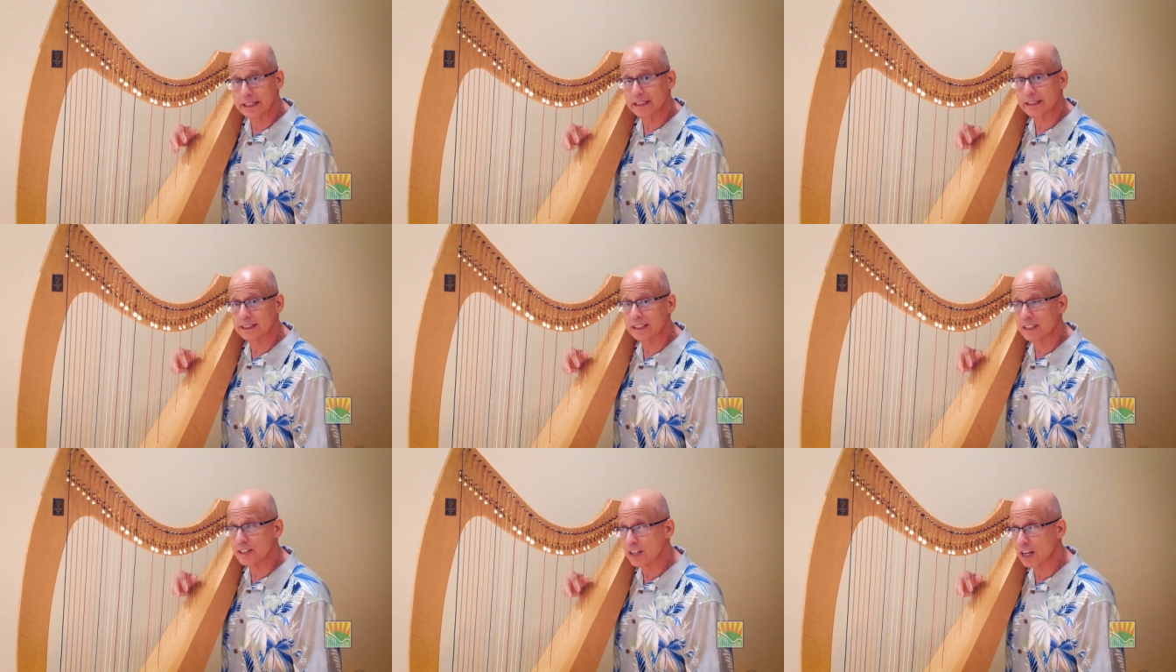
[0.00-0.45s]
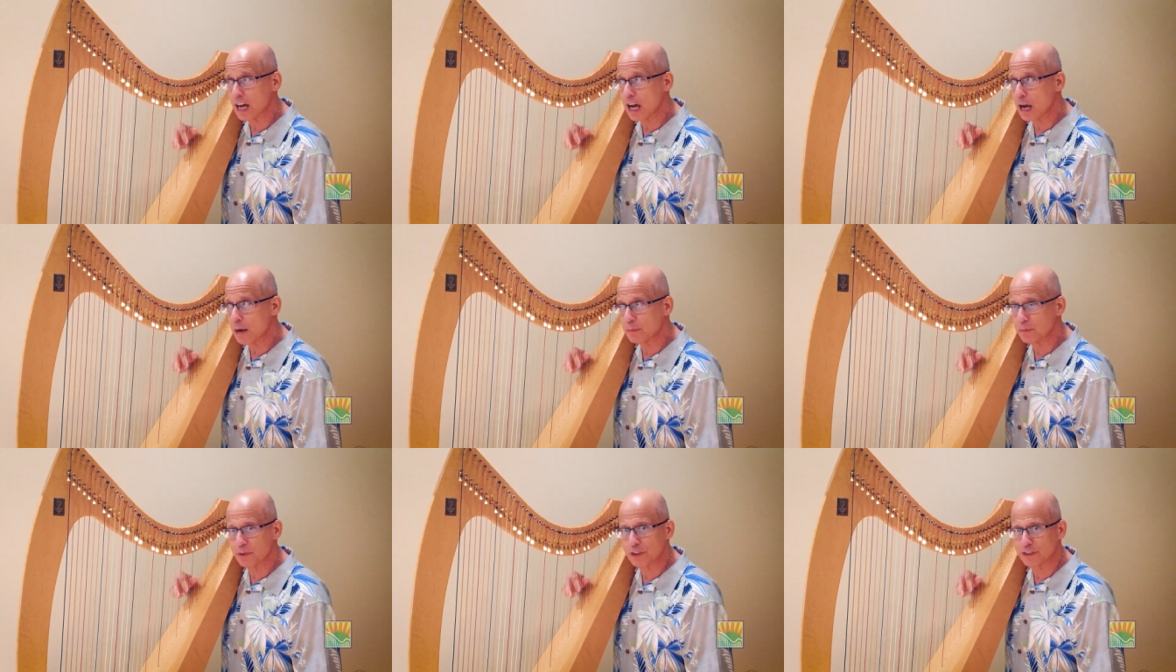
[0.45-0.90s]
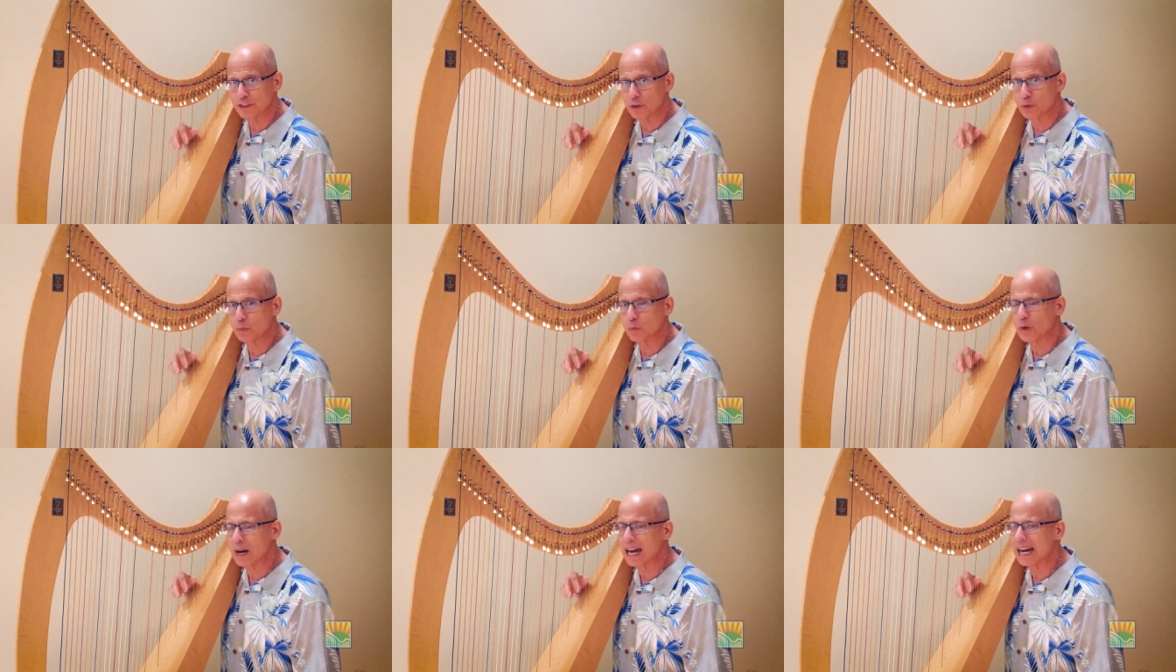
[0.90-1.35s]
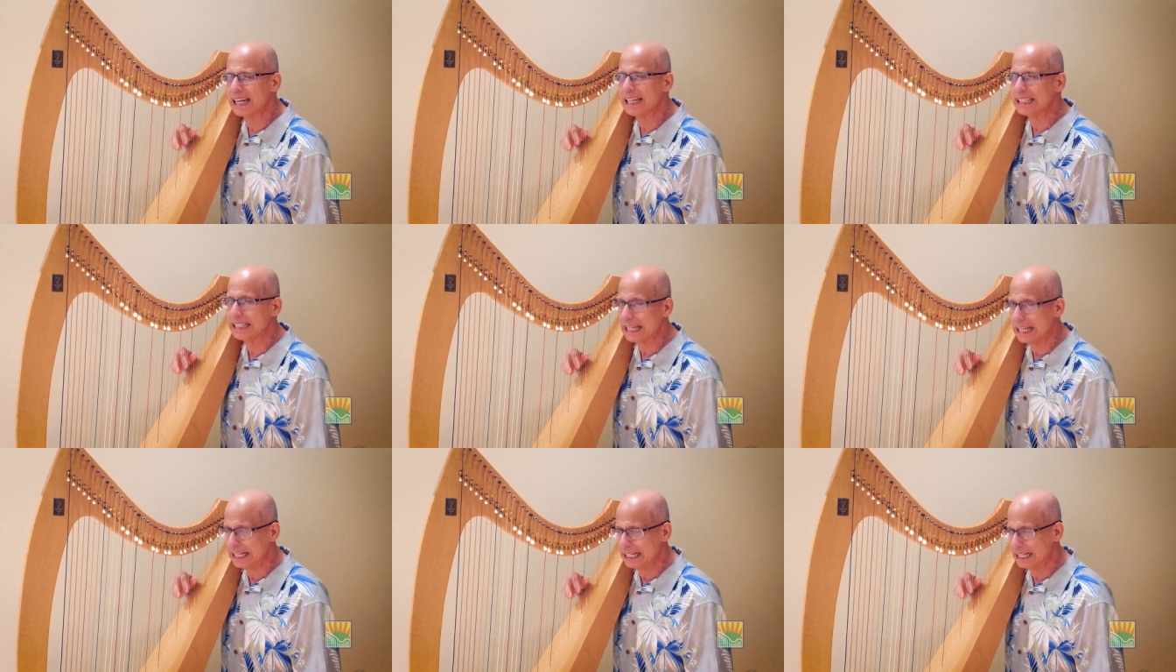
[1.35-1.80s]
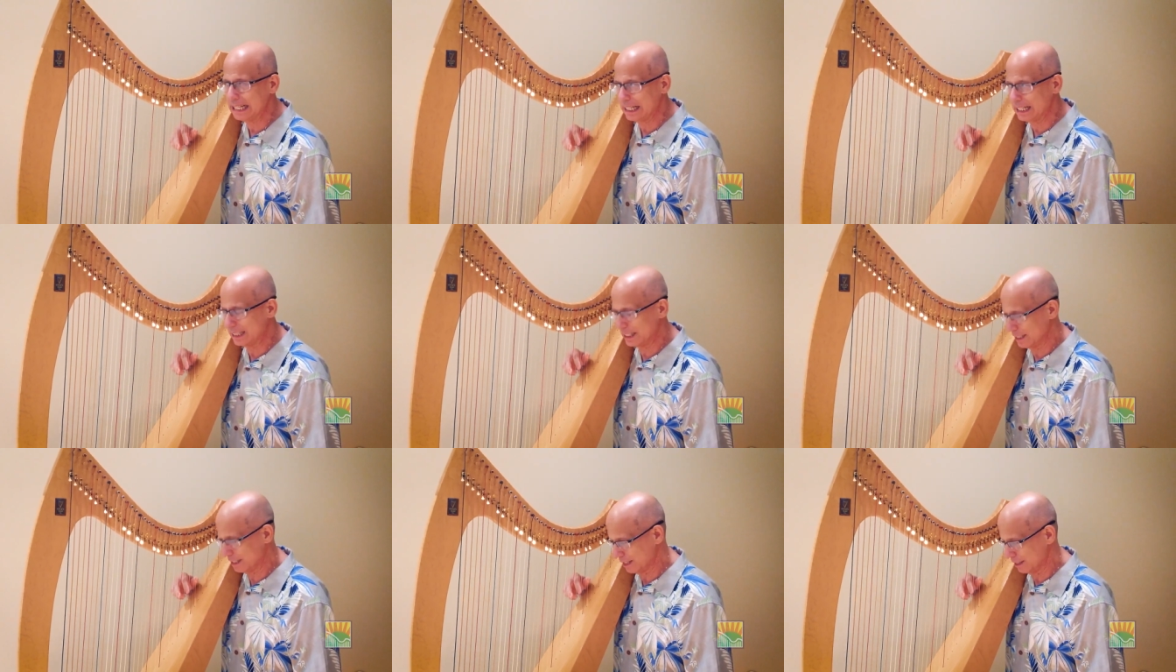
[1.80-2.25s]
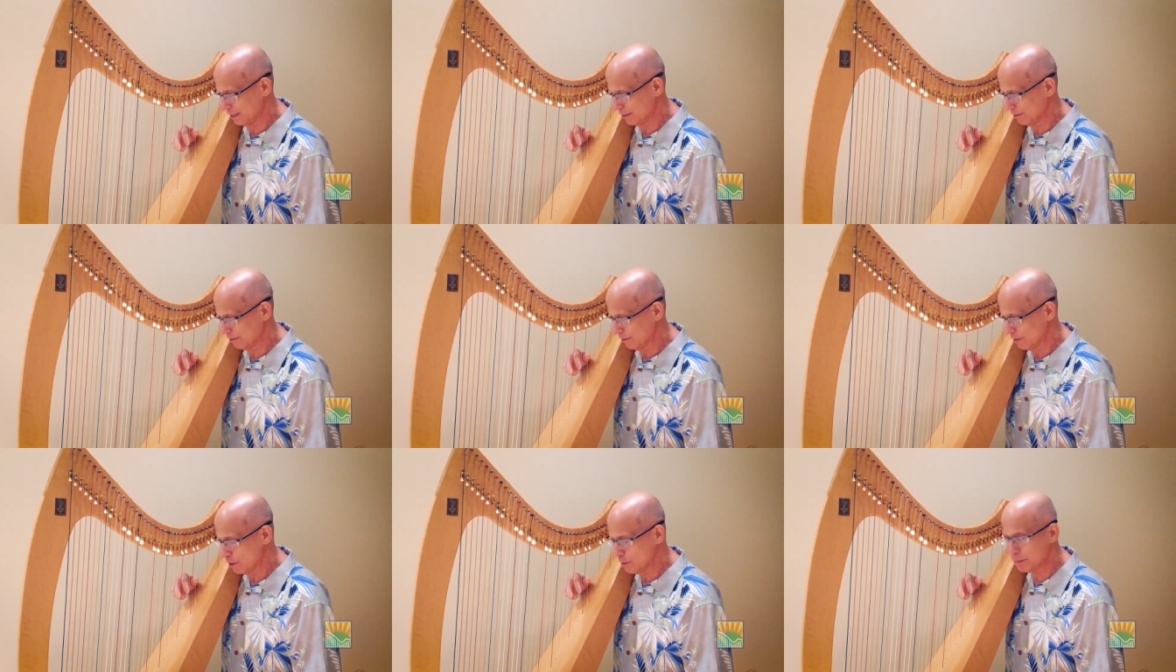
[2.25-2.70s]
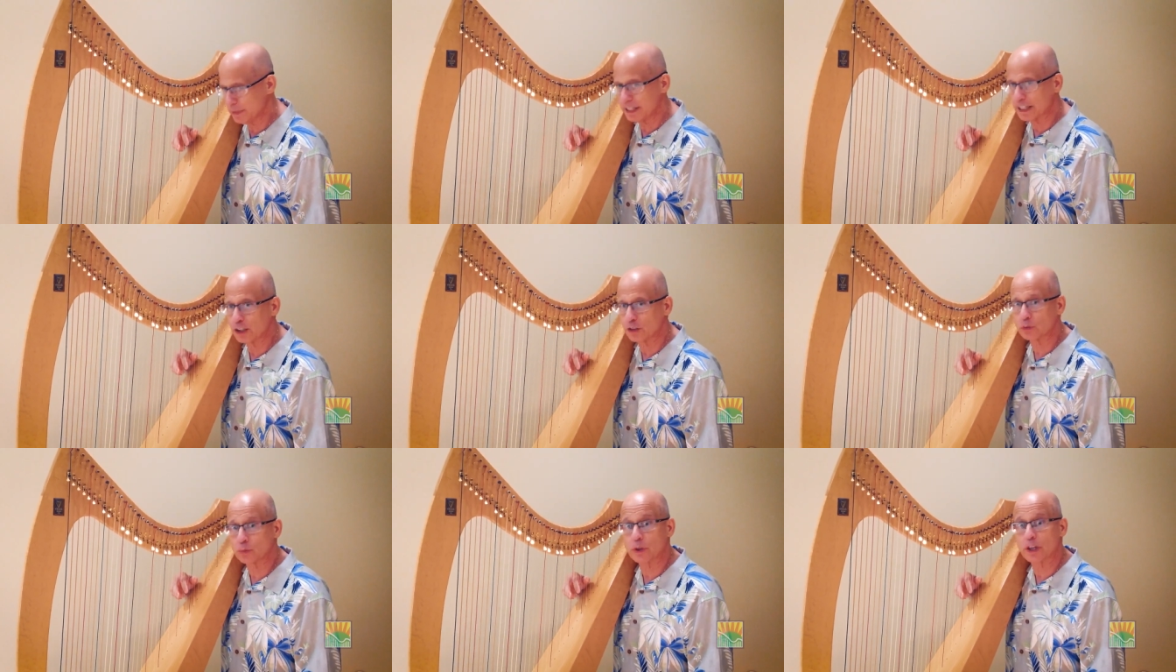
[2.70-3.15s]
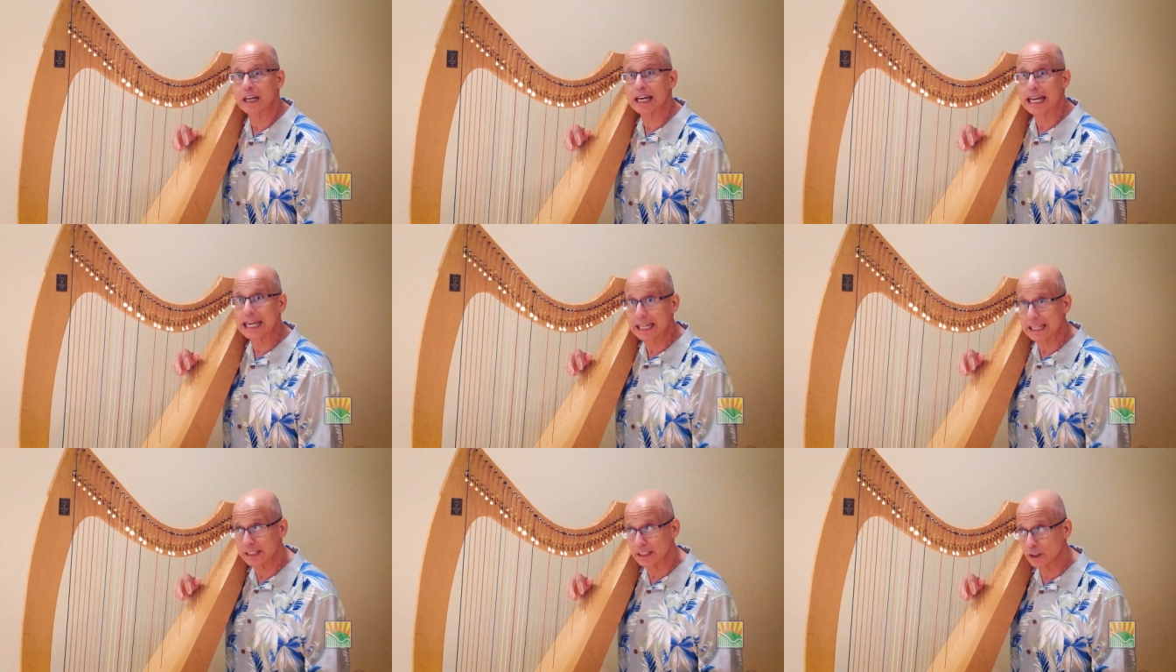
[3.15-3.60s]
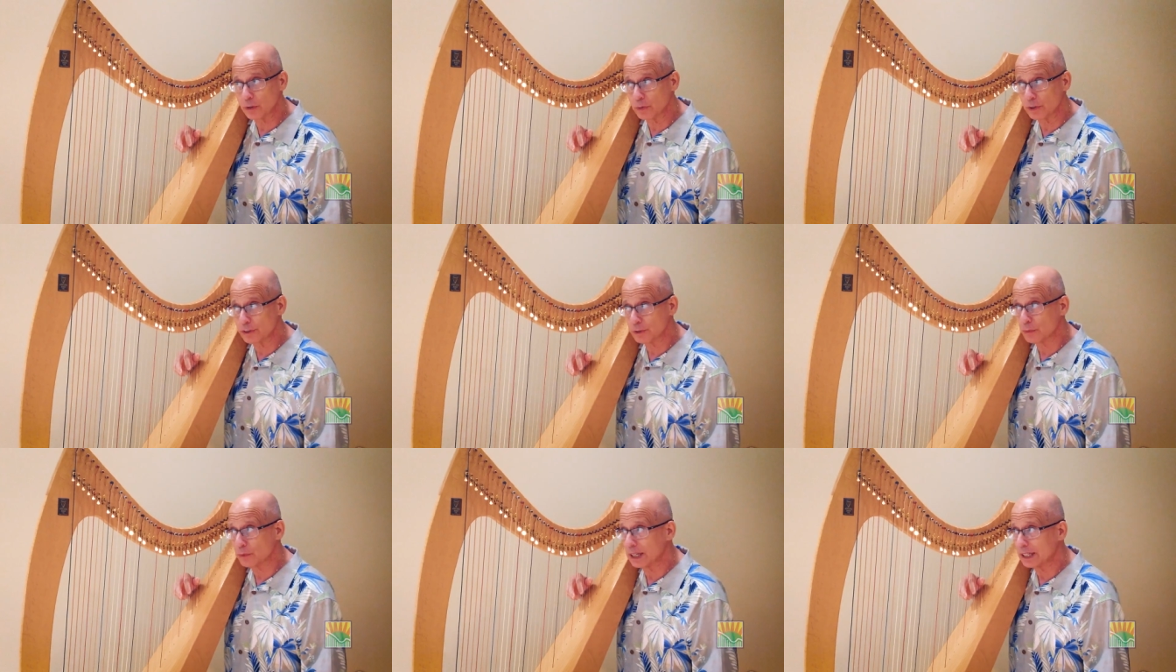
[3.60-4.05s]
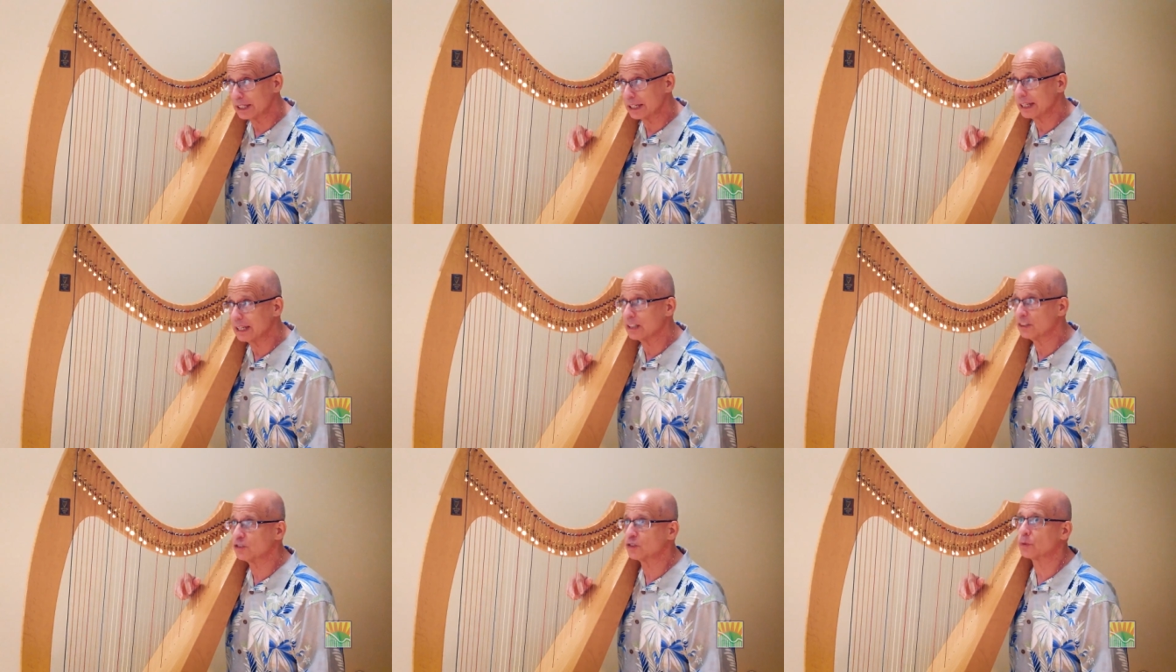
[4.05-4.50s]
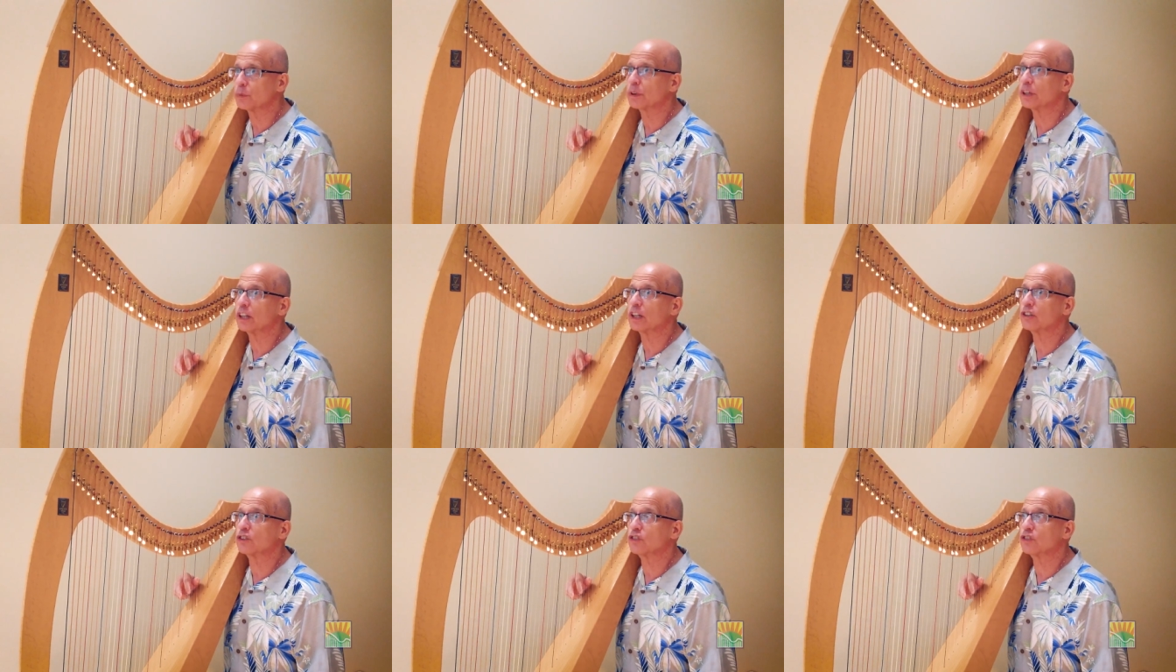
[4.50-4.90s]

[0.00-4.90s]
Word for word: at the top with the right hand because we're ending with the right hand. So we're going to